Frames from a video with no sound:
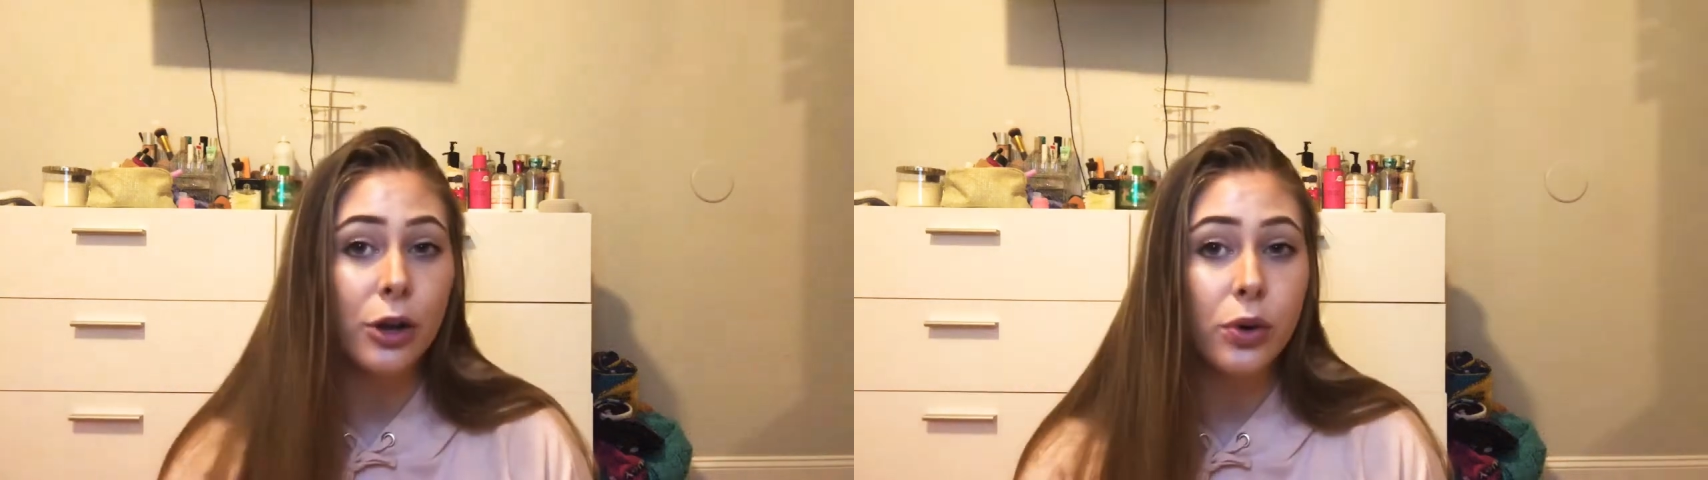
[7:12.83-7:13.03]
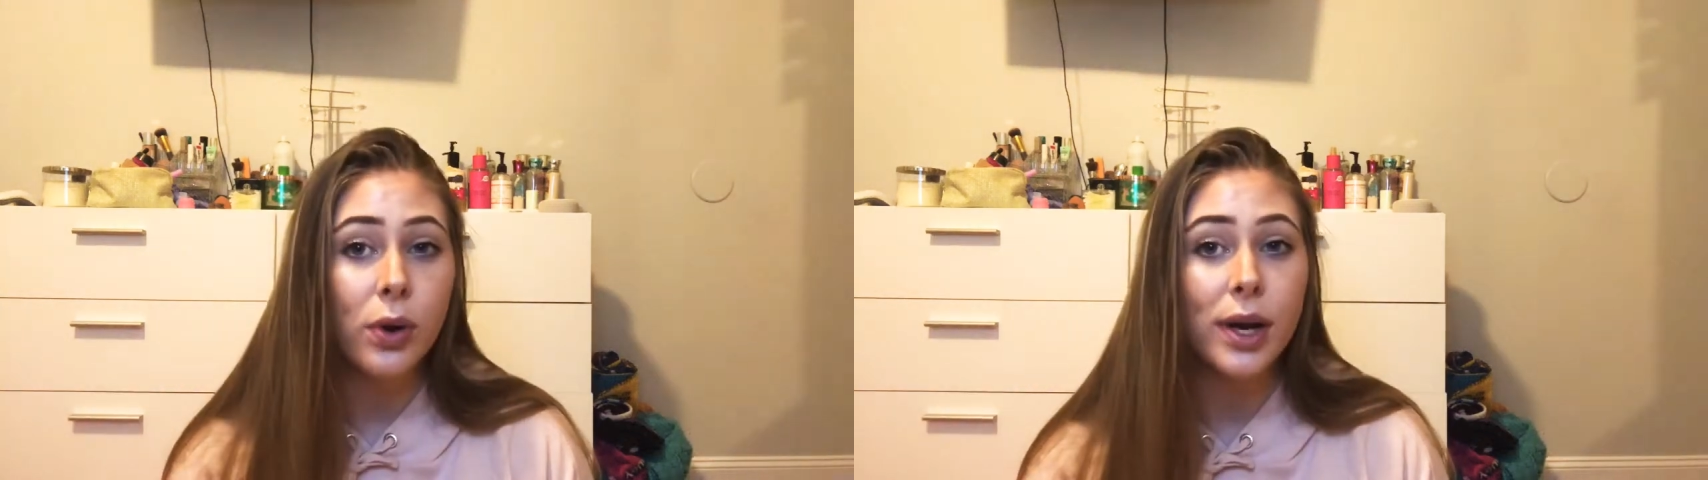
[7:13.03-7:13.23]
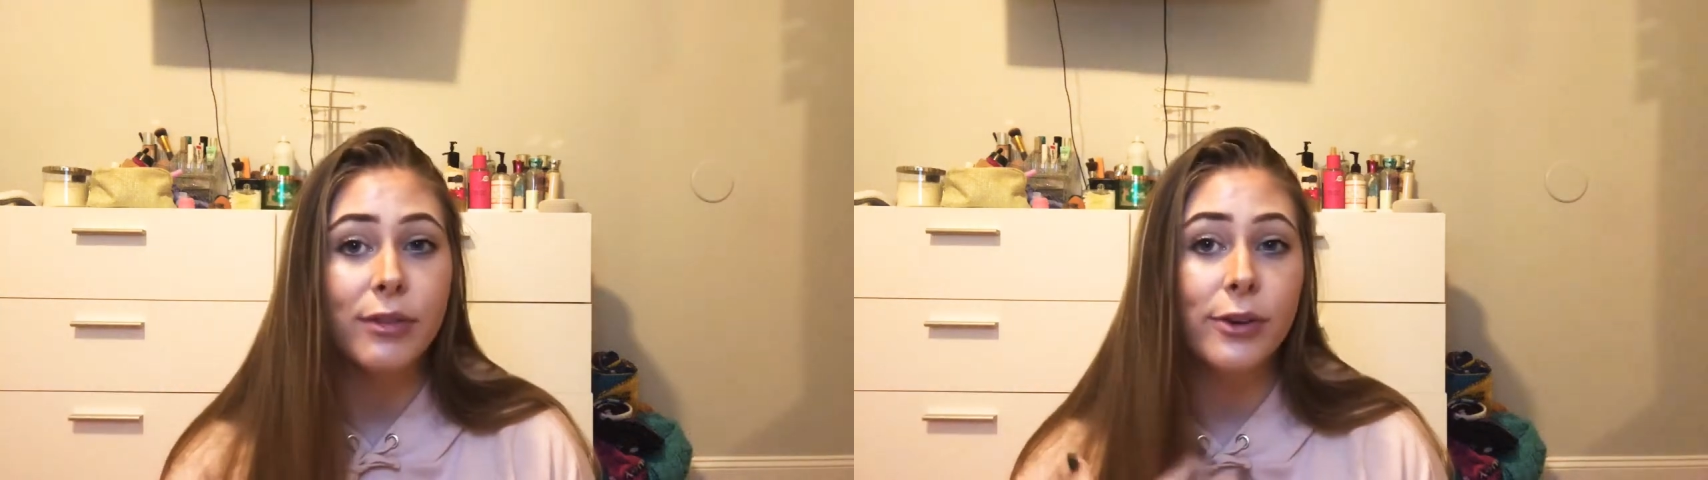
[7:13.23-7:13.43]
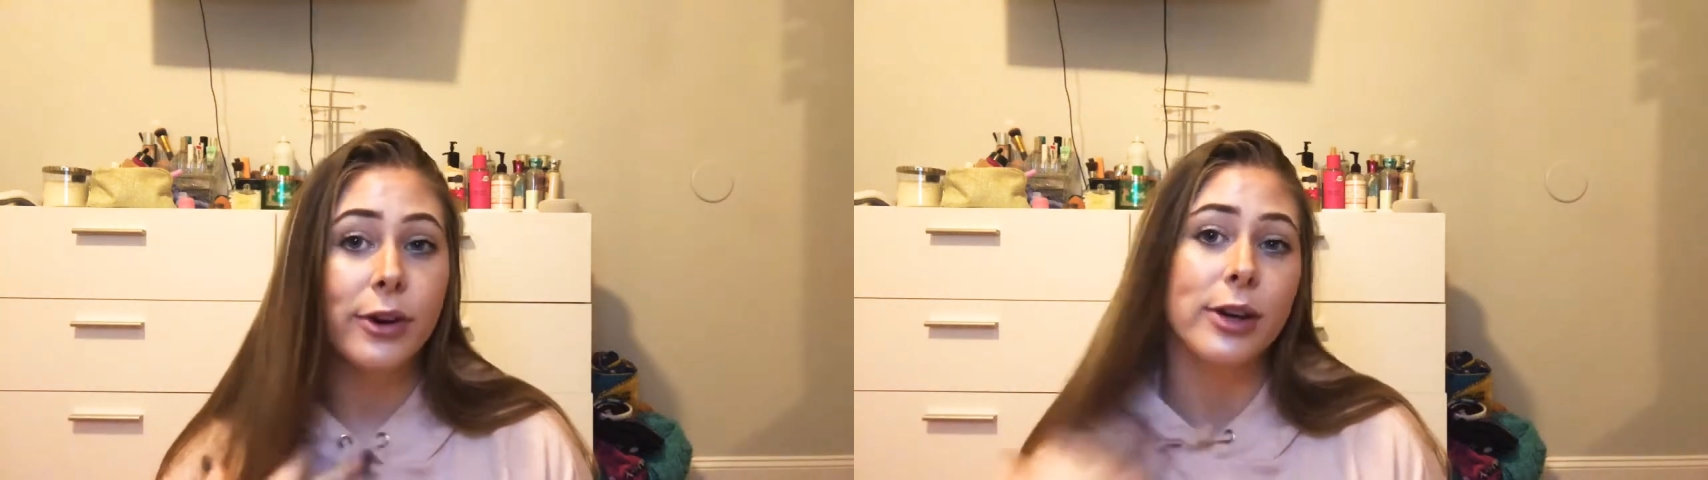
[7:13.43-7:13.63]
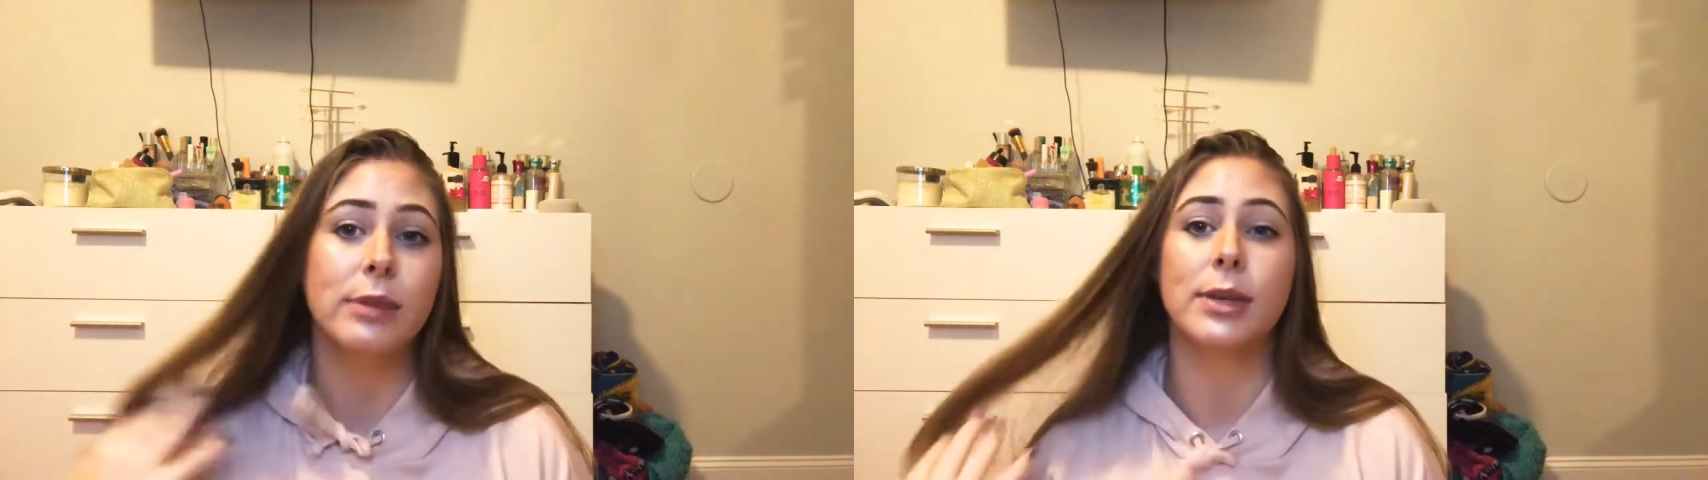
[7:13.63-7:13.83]
toy for
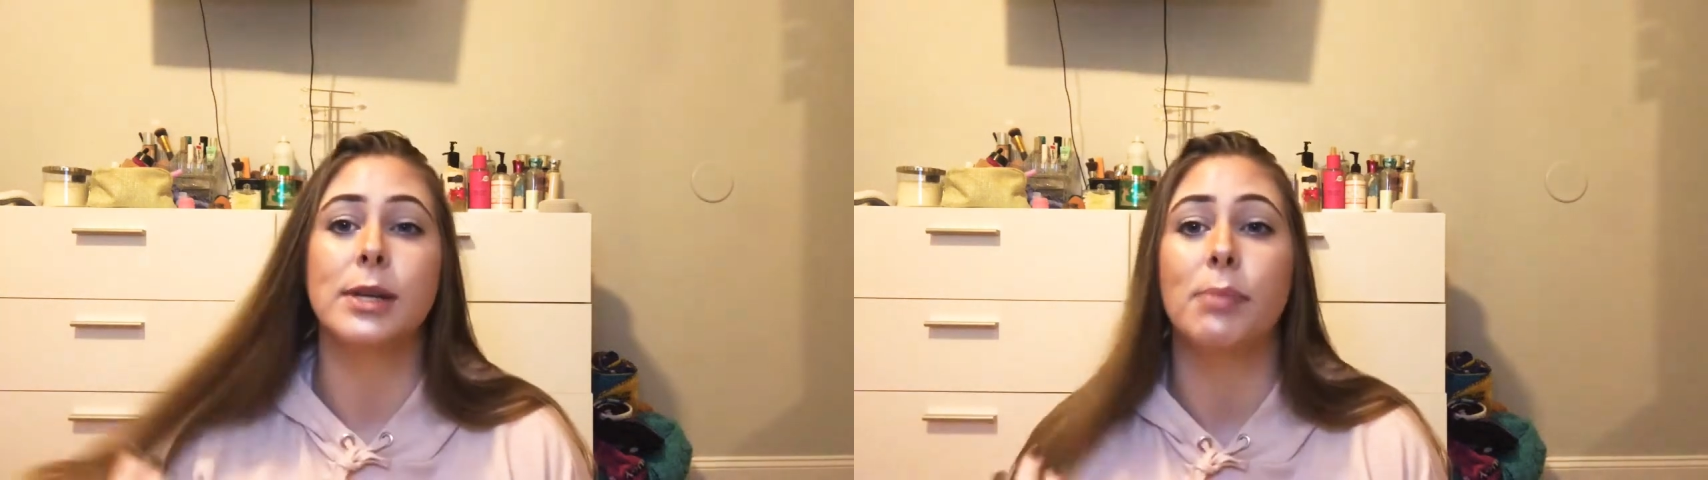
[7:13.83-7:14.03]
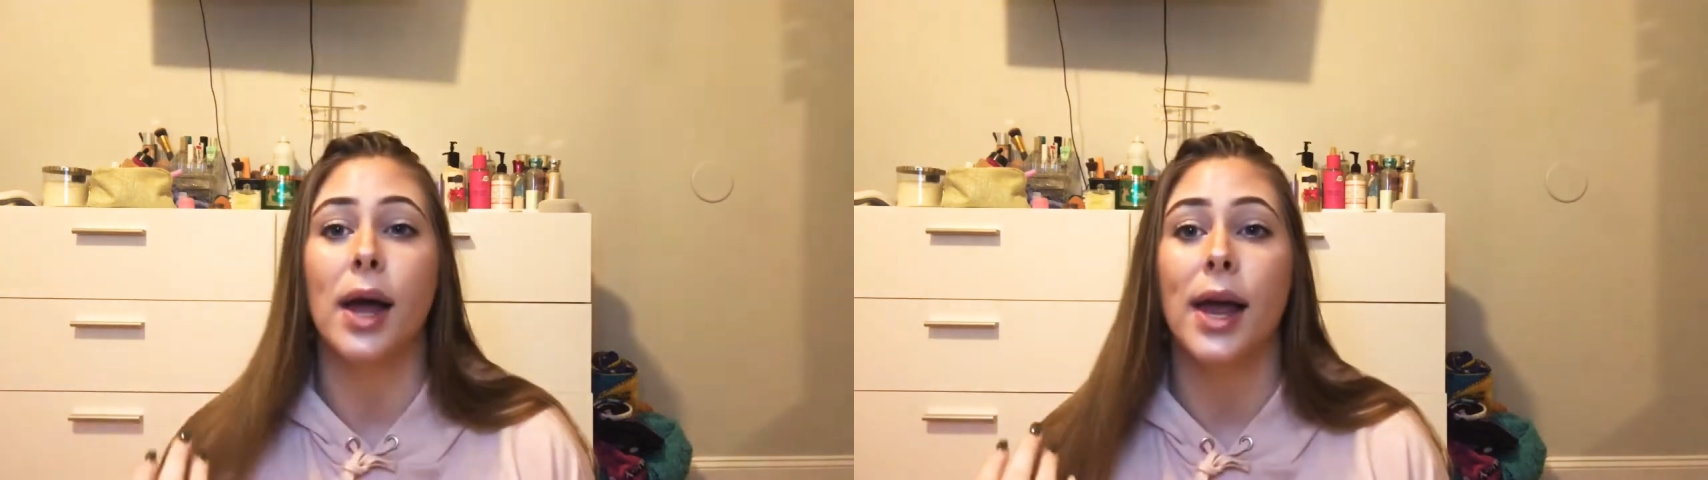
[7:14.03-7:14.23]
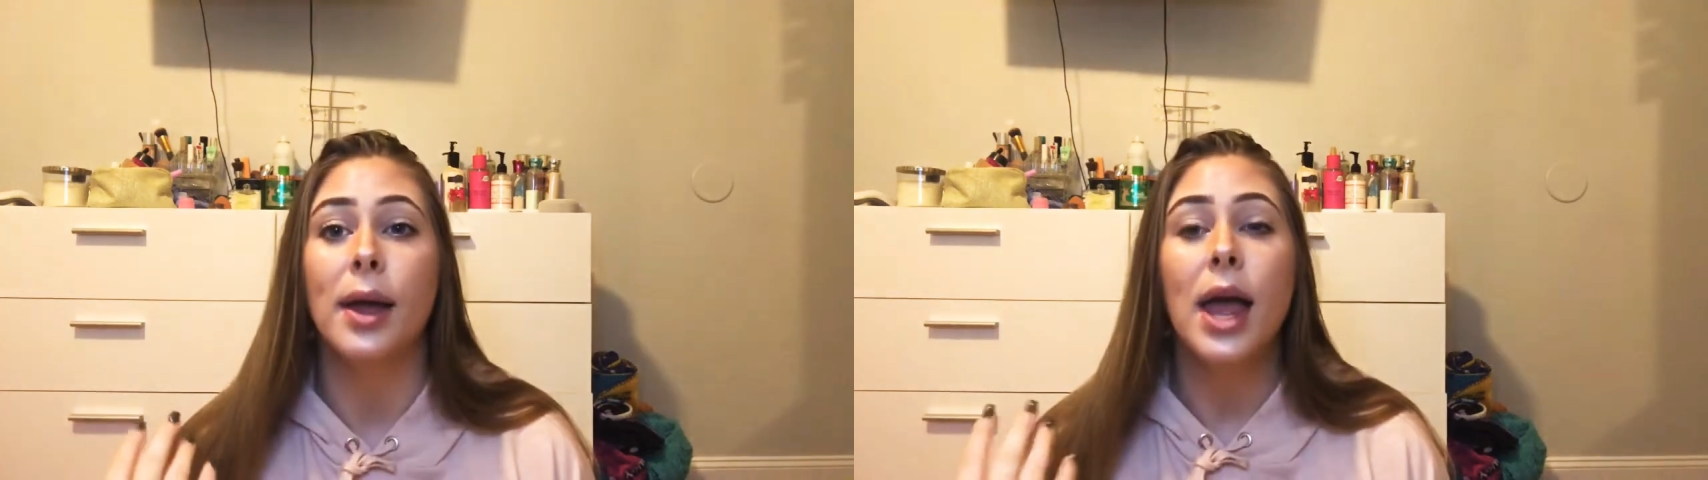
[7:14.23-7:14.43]
Christmas, but